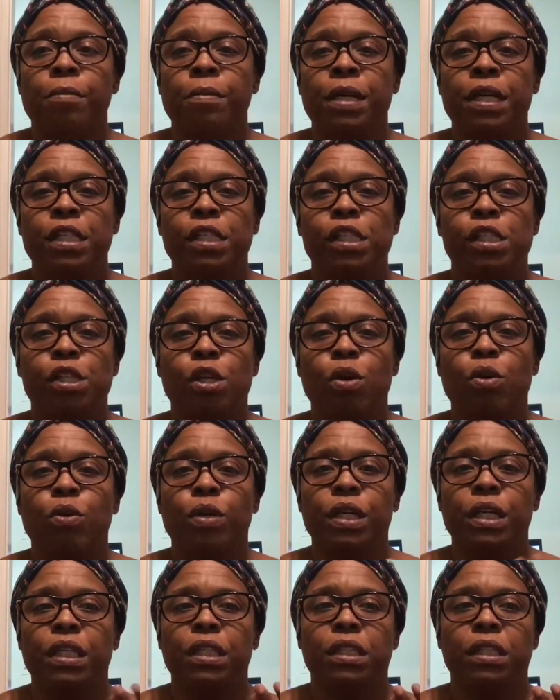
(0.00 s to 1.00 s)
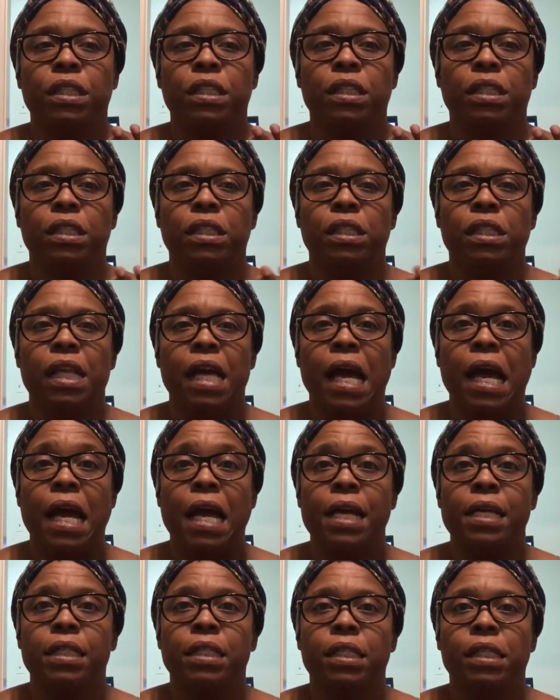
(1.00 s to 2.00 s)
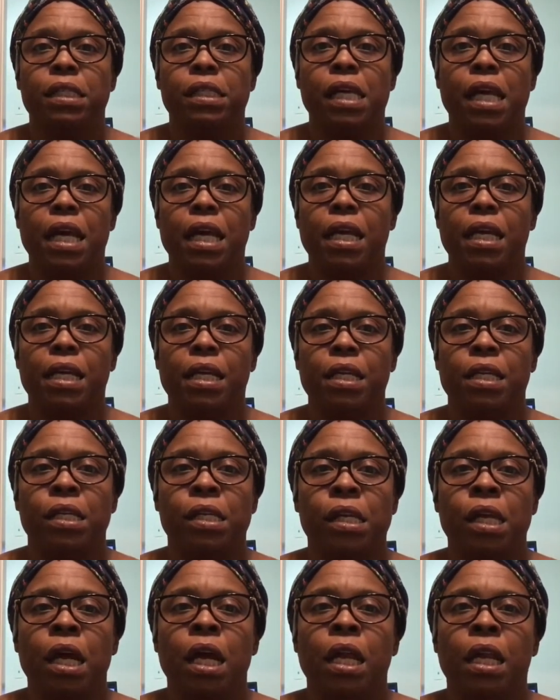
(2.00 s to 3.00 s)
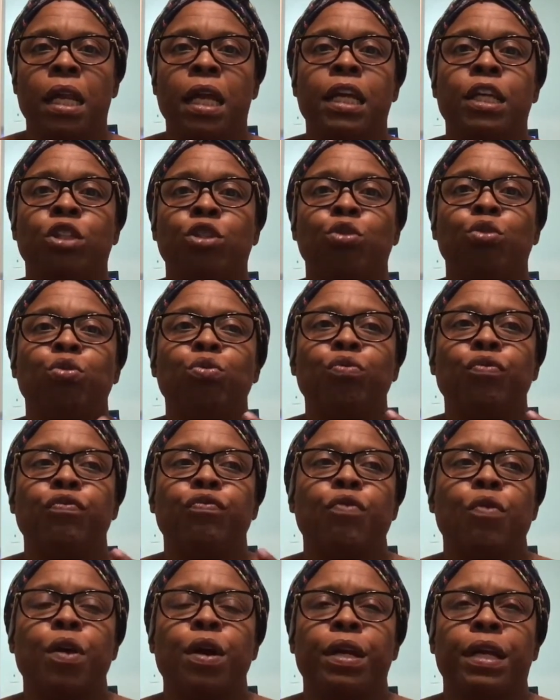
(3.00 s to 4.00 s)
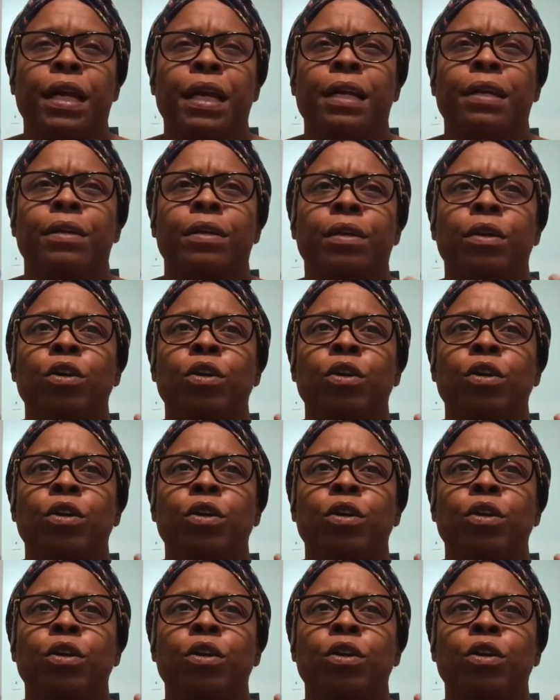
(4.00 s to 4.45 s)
as long as it's not taken like too far, like